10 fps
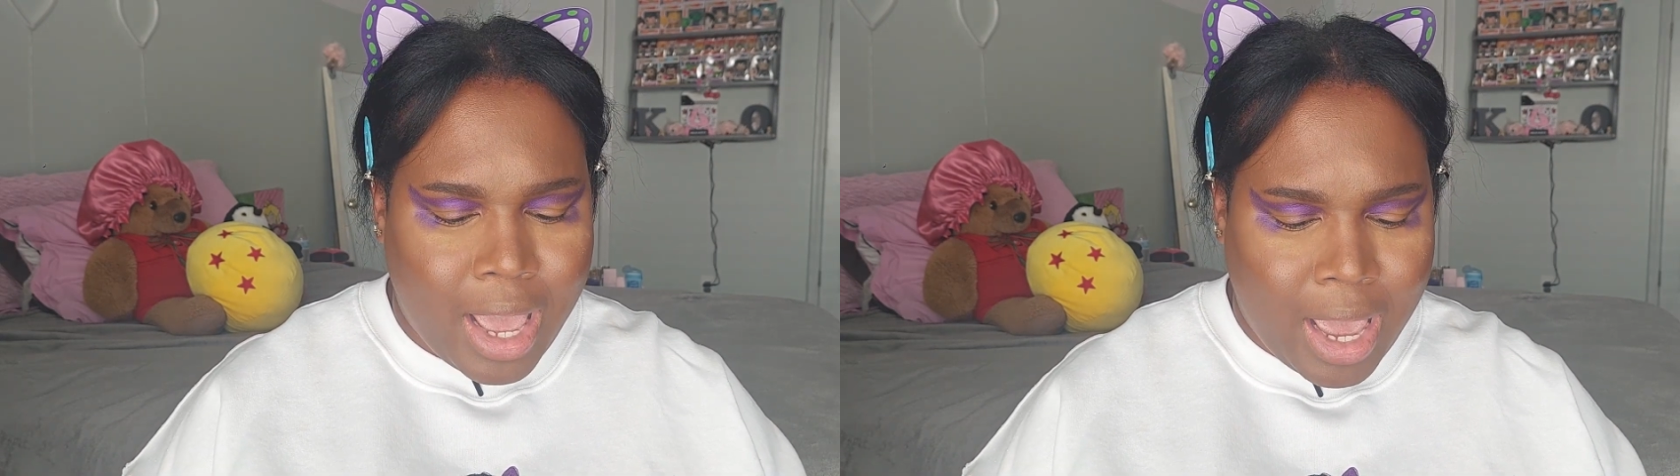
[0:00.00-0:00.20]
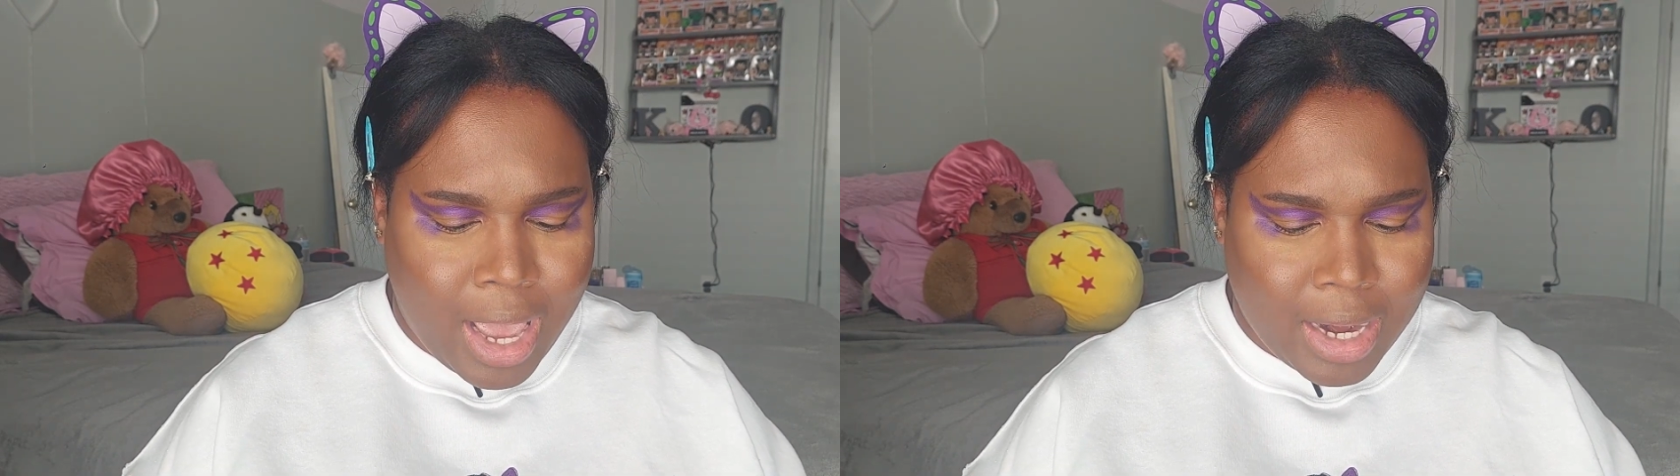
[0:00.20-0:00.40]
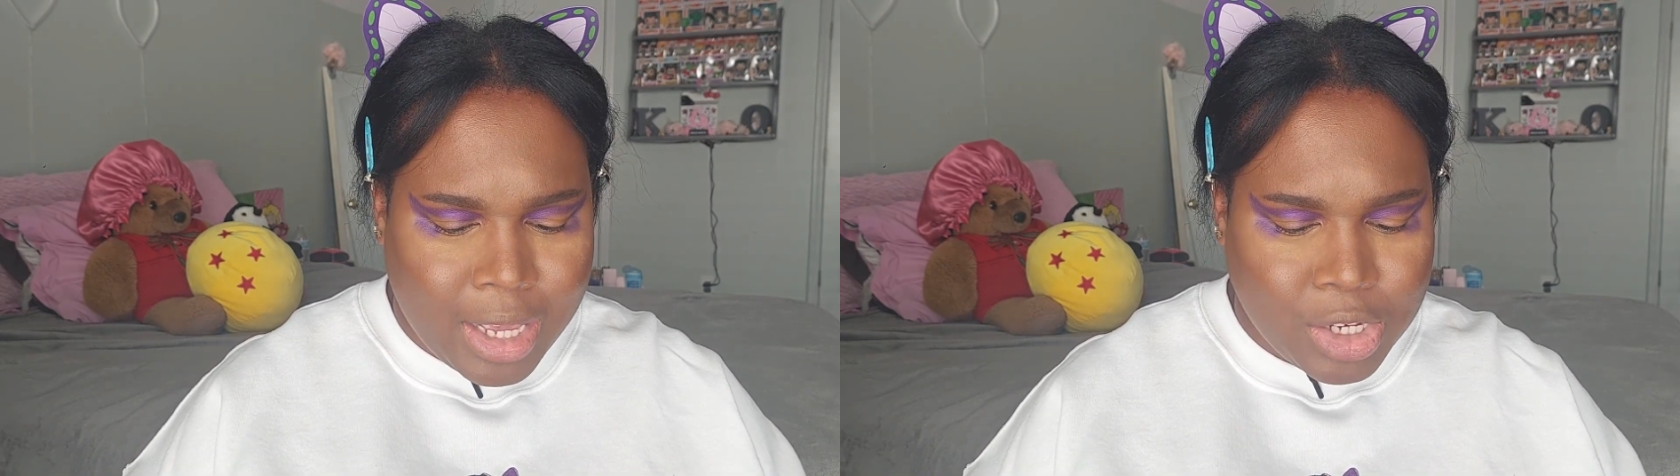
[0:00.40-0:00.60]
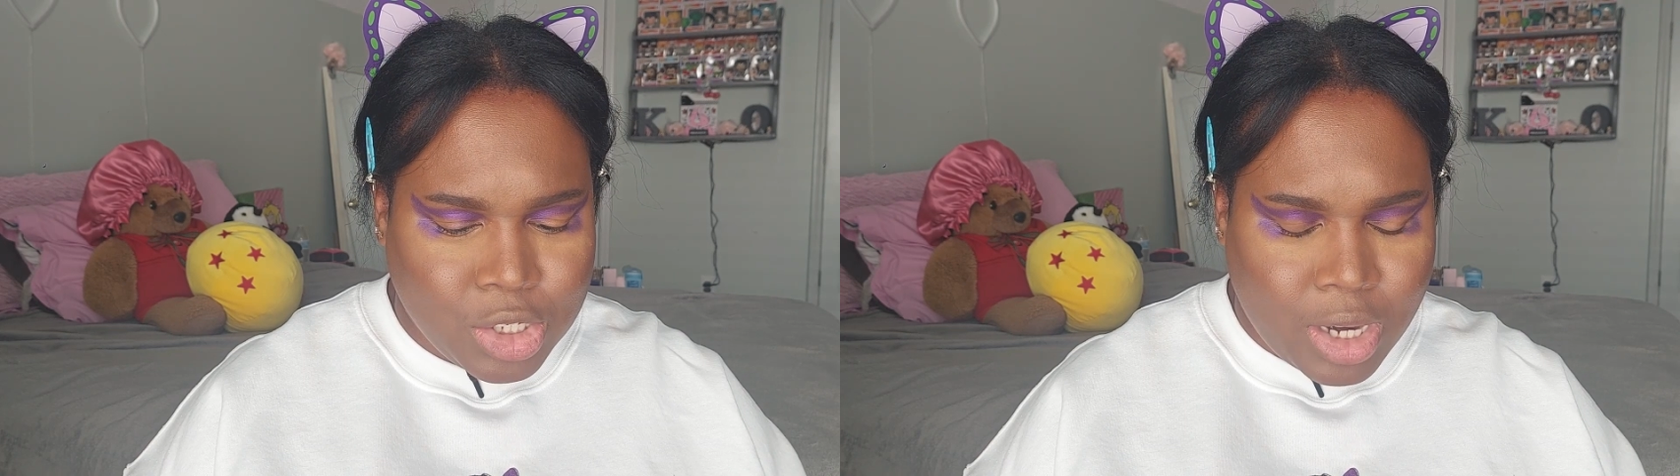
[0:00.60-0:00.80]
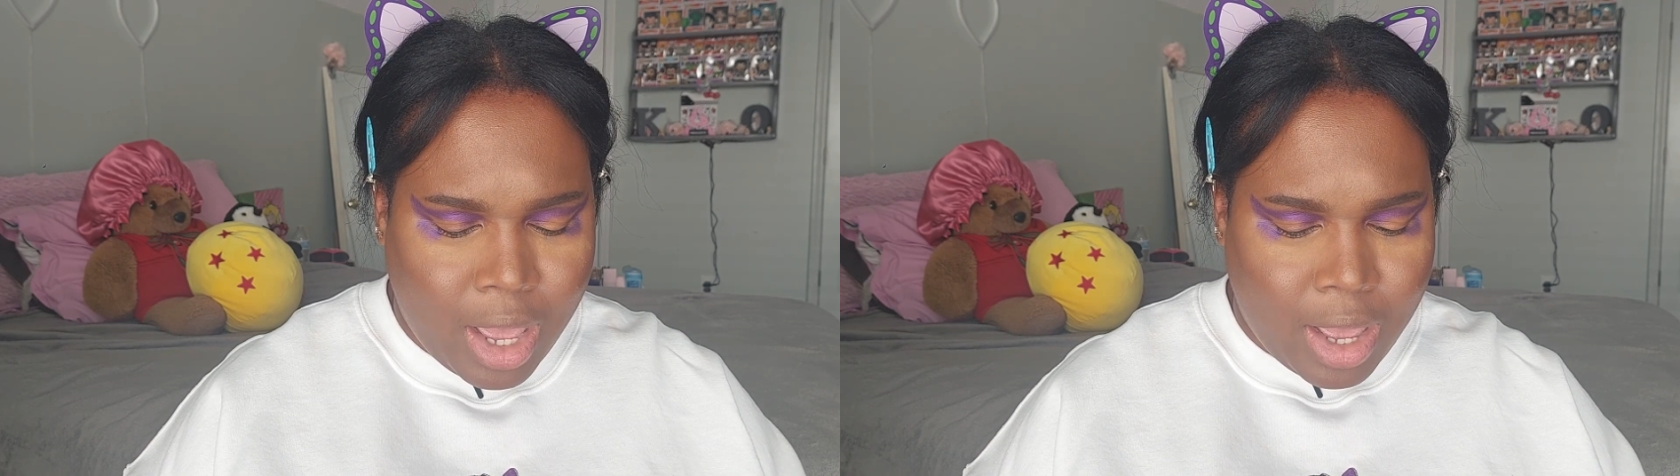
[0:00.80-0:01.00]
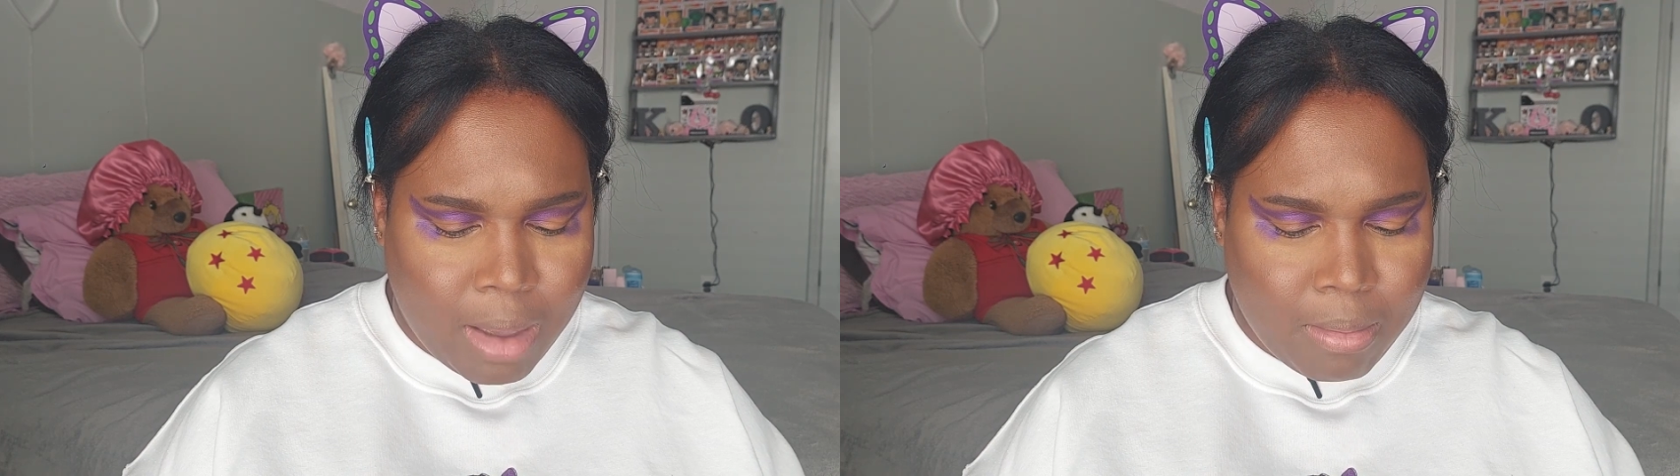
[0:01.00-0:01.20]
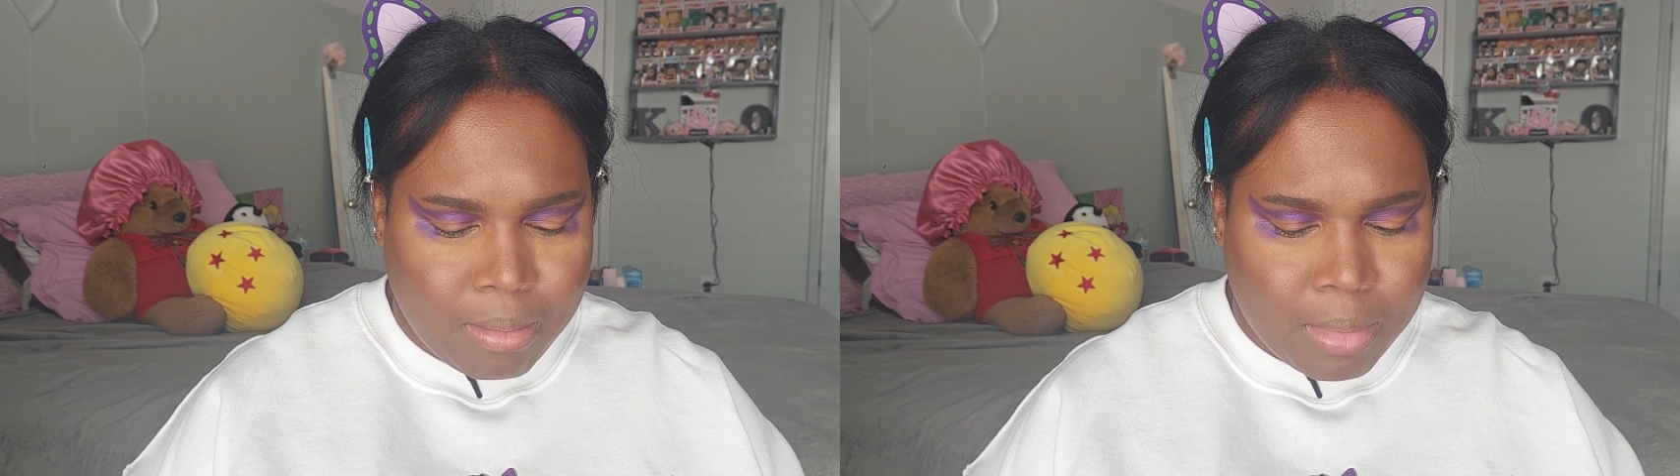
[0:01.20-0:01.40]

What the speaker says: and each time